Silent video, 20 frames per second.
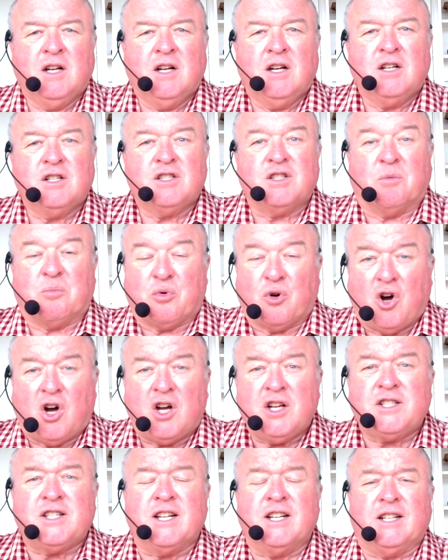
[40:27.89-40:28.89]

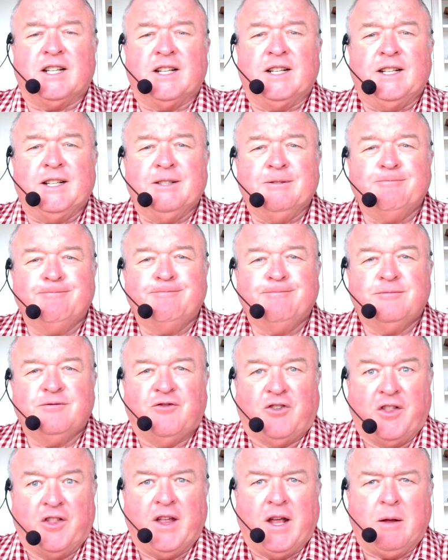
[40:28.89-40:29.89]
Surprisingly,
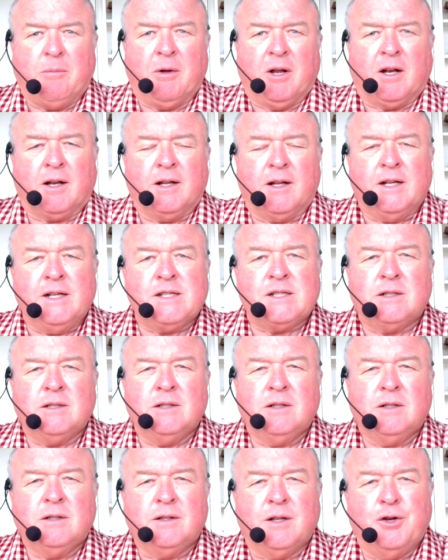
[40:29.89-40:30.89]
for them at least,
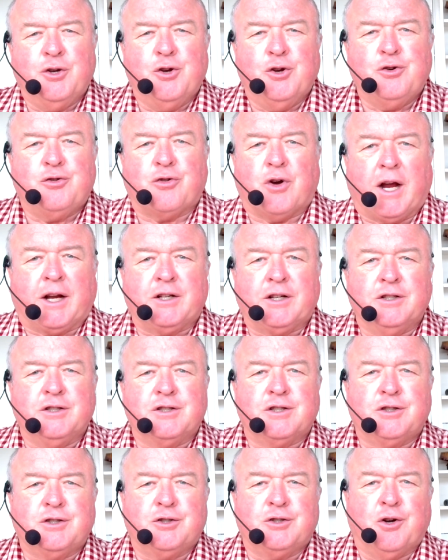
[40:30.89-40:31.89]
the new
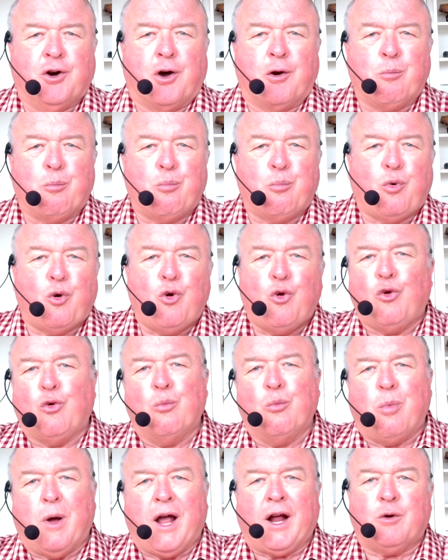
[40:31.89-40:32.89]
tractors got pulled
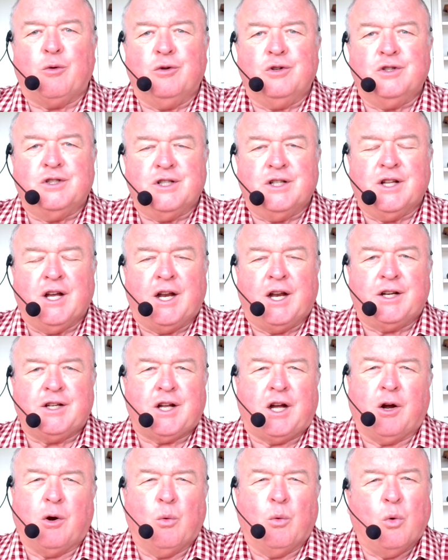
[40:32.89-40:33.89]
backwards in that
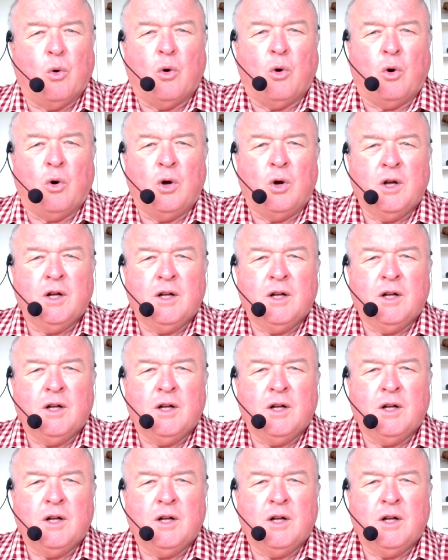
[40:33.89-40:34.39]
tug of war,